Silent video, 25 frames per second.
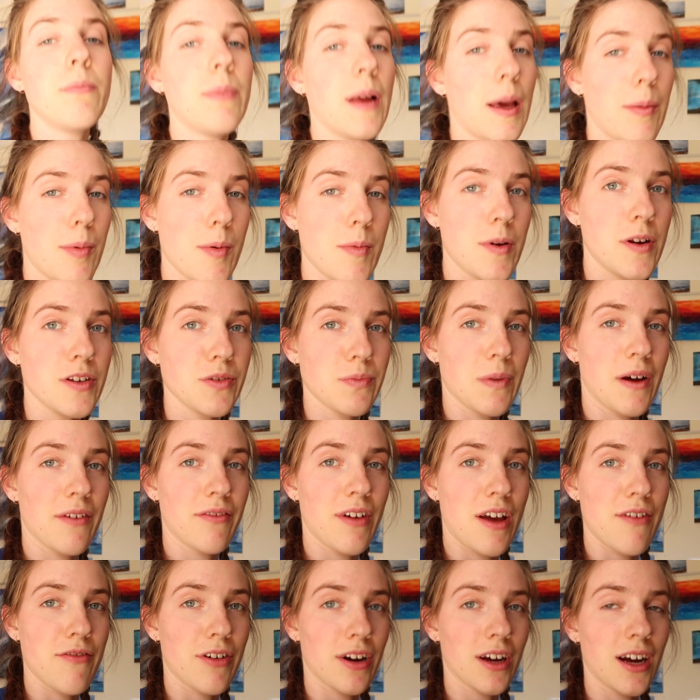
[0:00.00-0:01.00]
baby blue is my
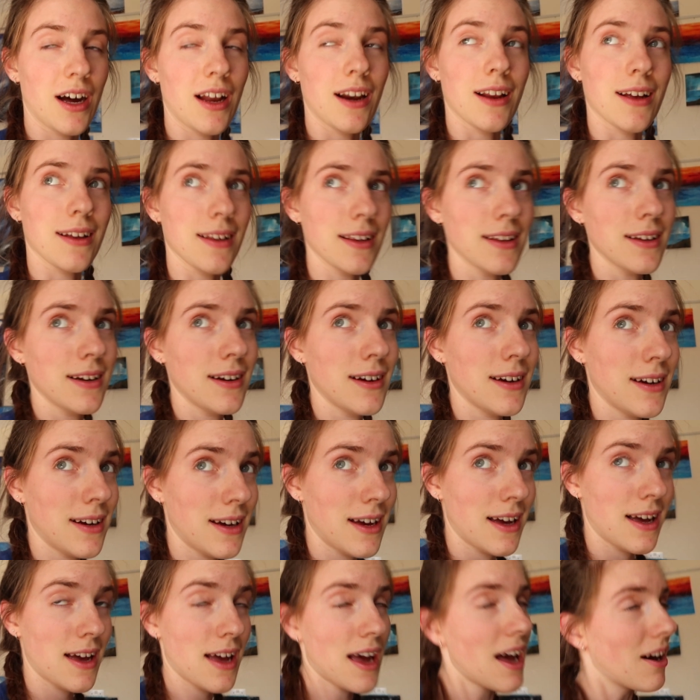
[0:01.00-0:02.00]
favorite color
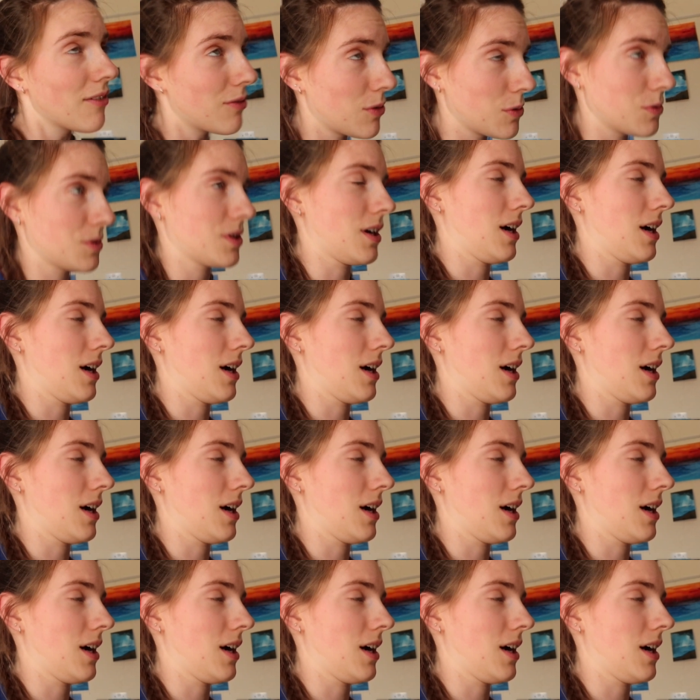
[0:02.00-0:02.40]
of all